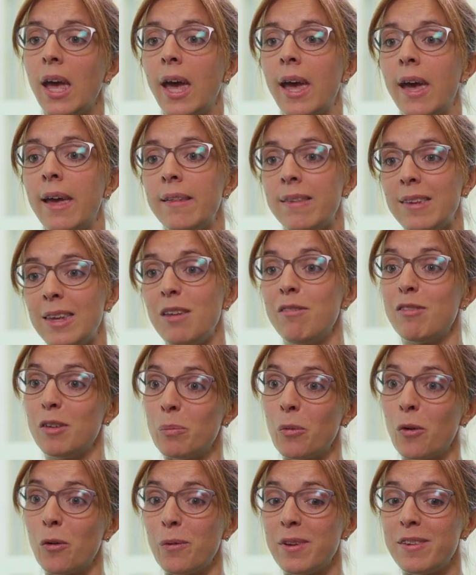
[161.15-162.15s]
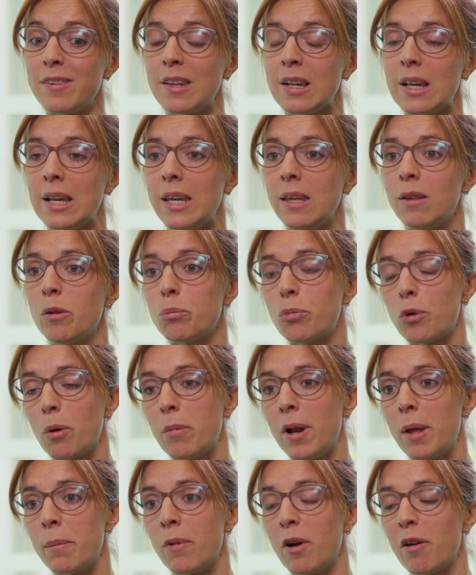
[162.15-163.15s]
And even more recently, the
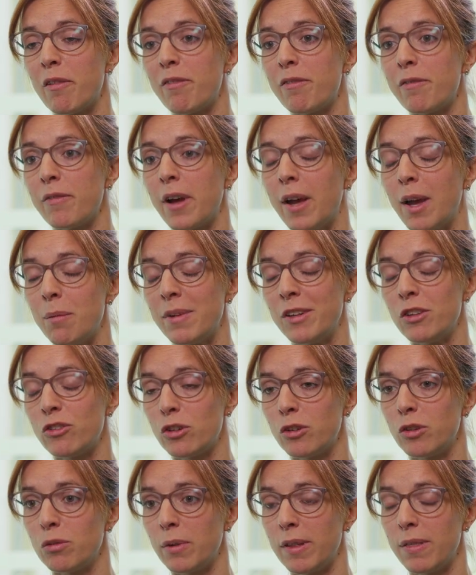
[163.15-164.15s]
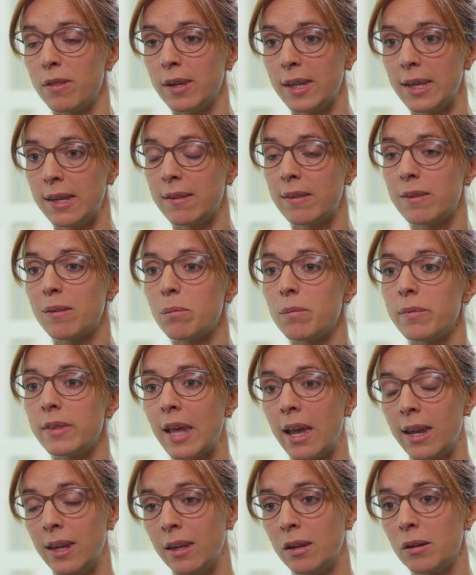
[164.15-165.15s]
problem of, I mentioned with the kids
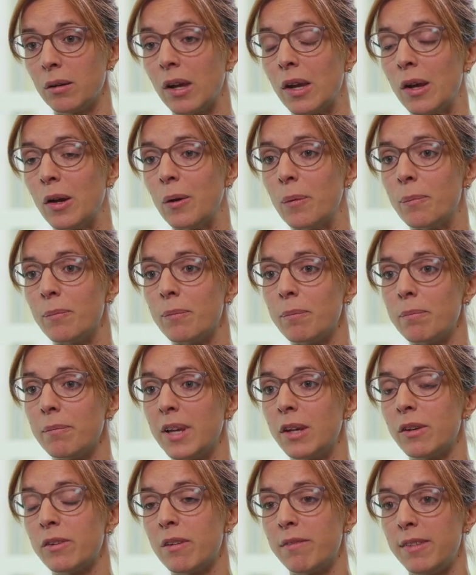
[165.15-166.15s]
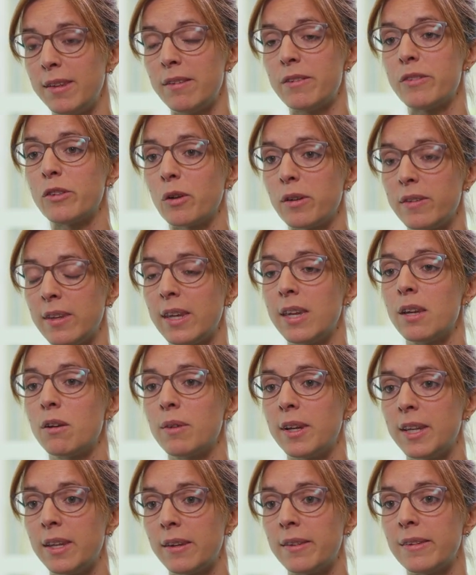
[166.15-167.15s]
dying um, because of these toxic
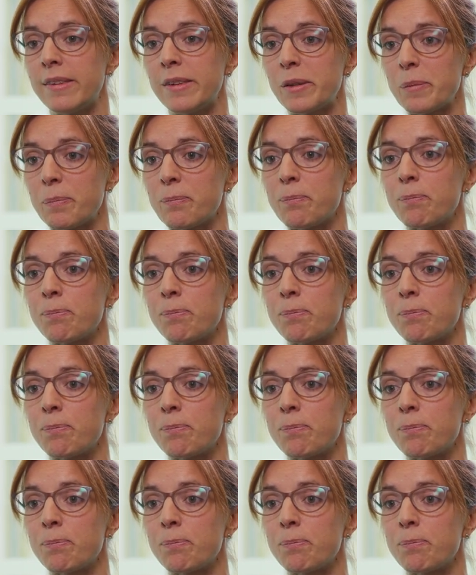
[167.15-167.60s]
ingredients.